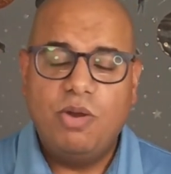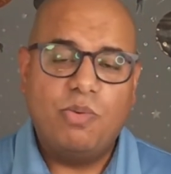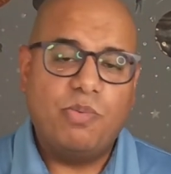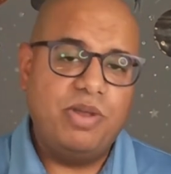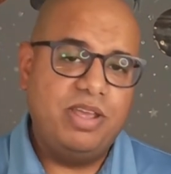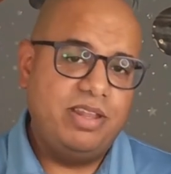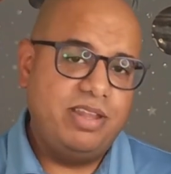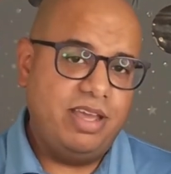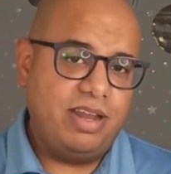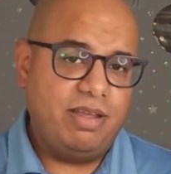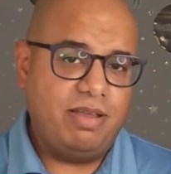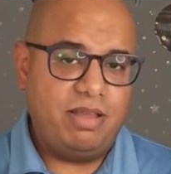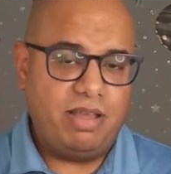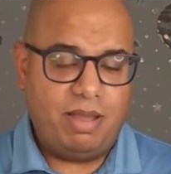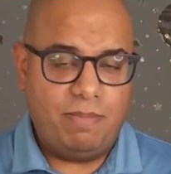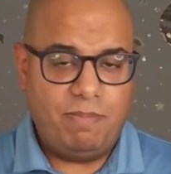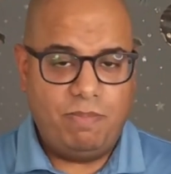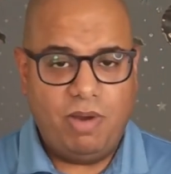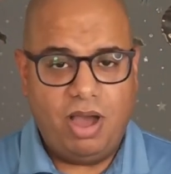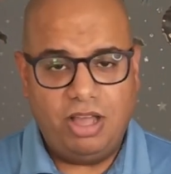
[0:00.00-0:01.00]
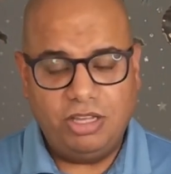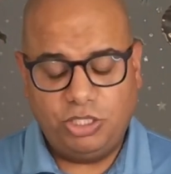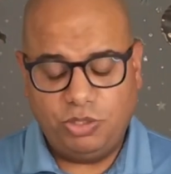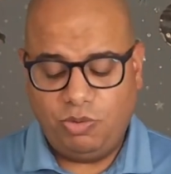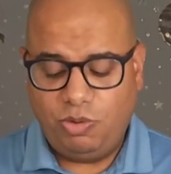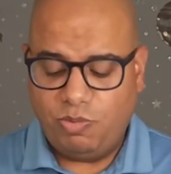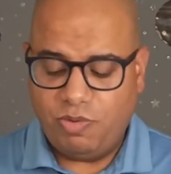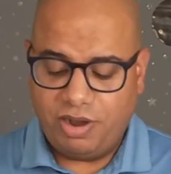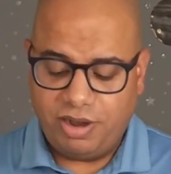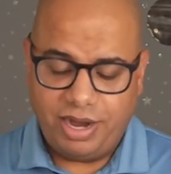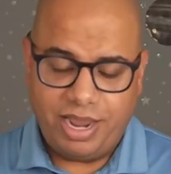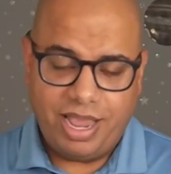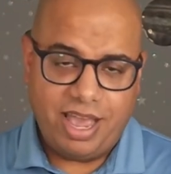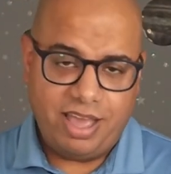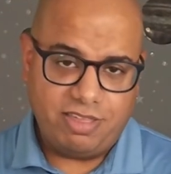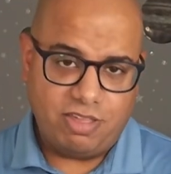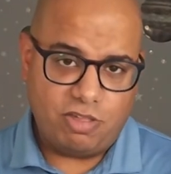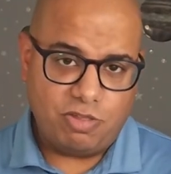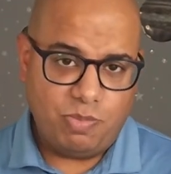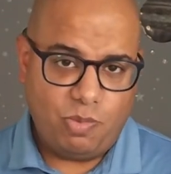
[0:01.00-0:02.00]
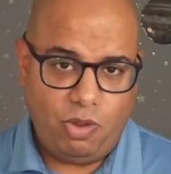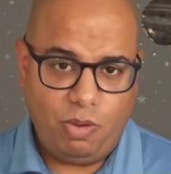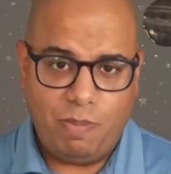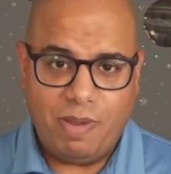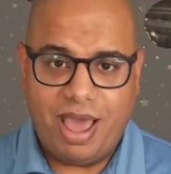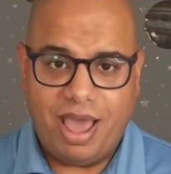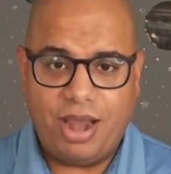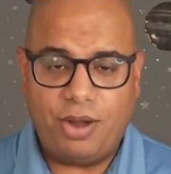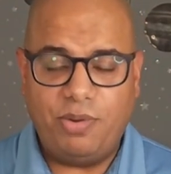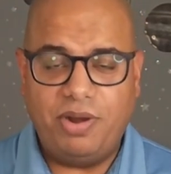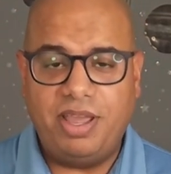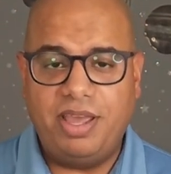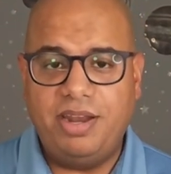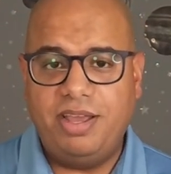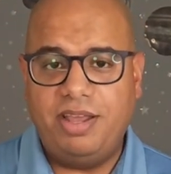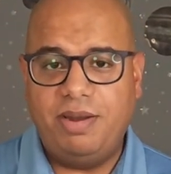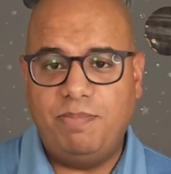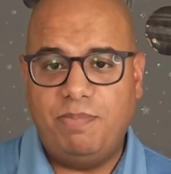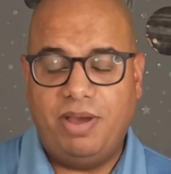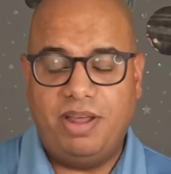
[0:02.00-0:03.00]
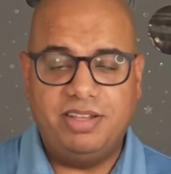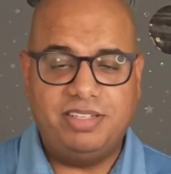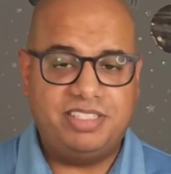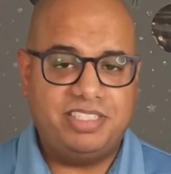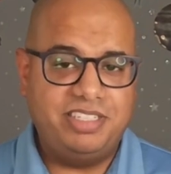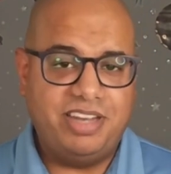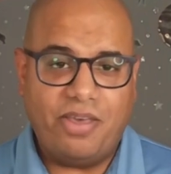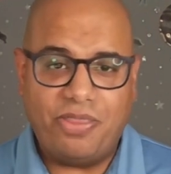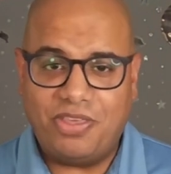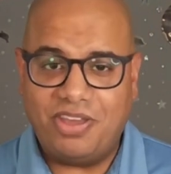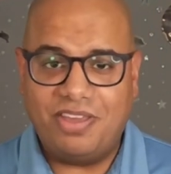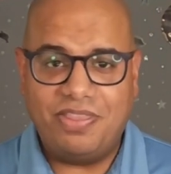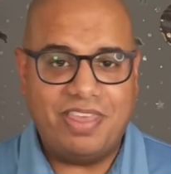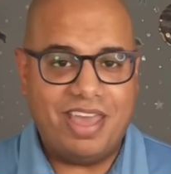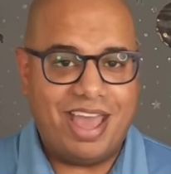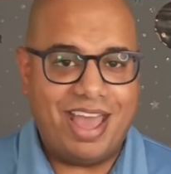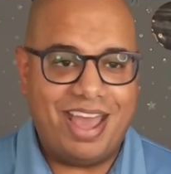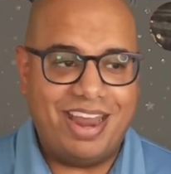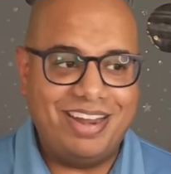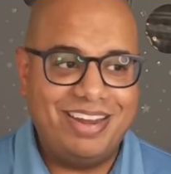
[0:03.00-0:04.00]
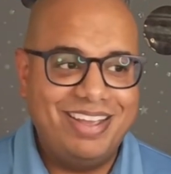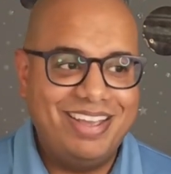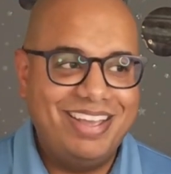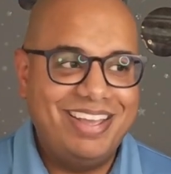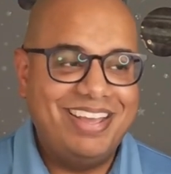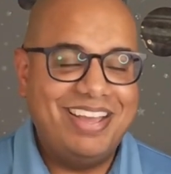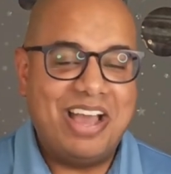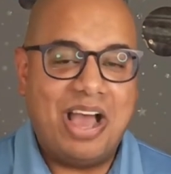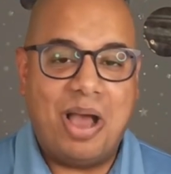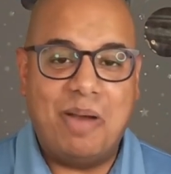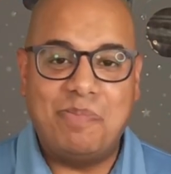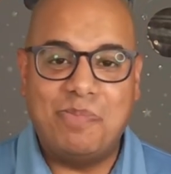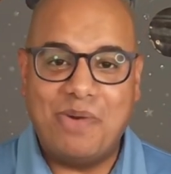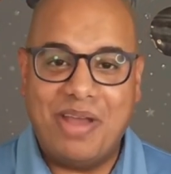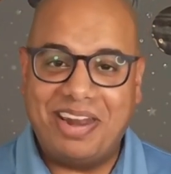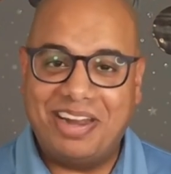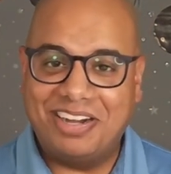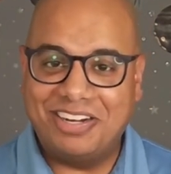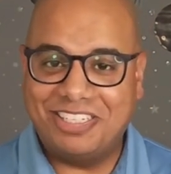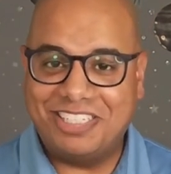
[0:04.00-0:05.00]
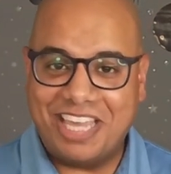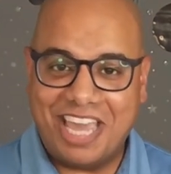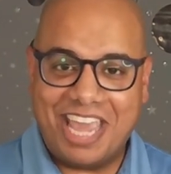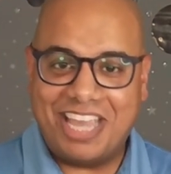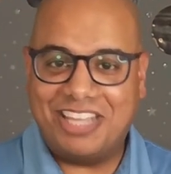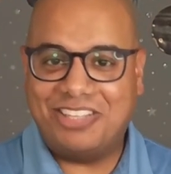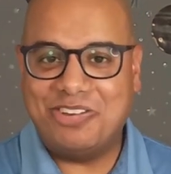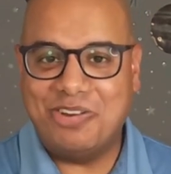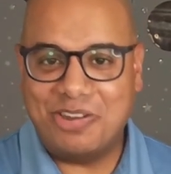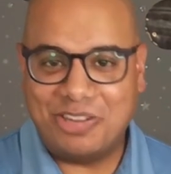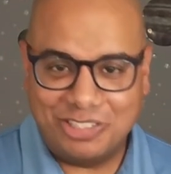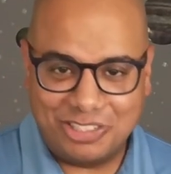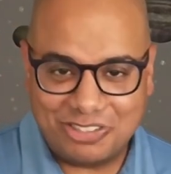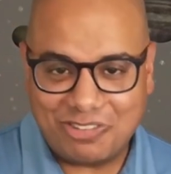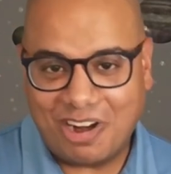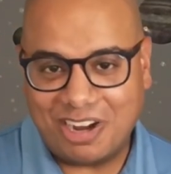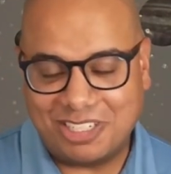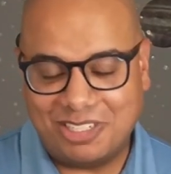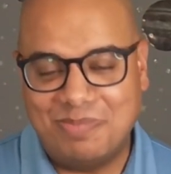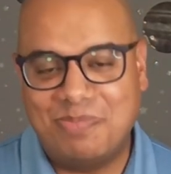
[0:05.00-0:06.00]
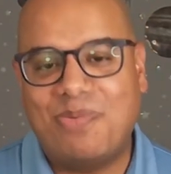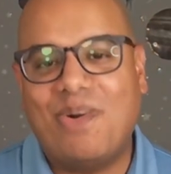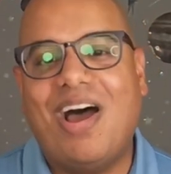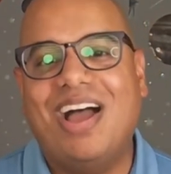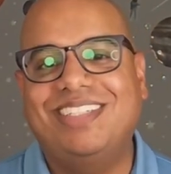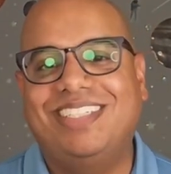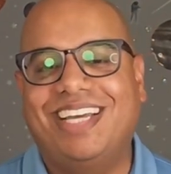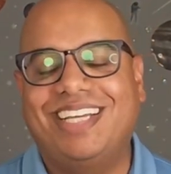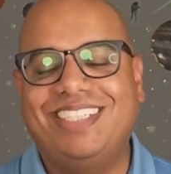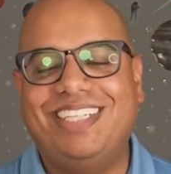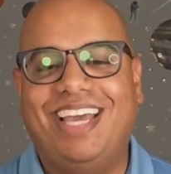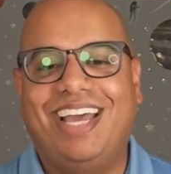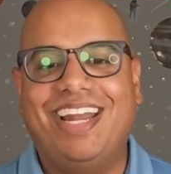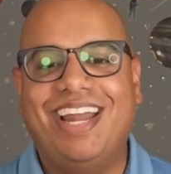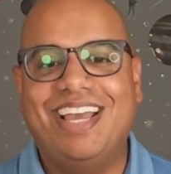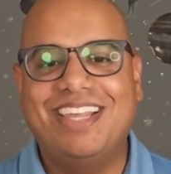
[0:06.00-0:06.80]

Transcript: We did a module where it has a small battery in it, but it's nothing that I'm ready to take to a construction project yet.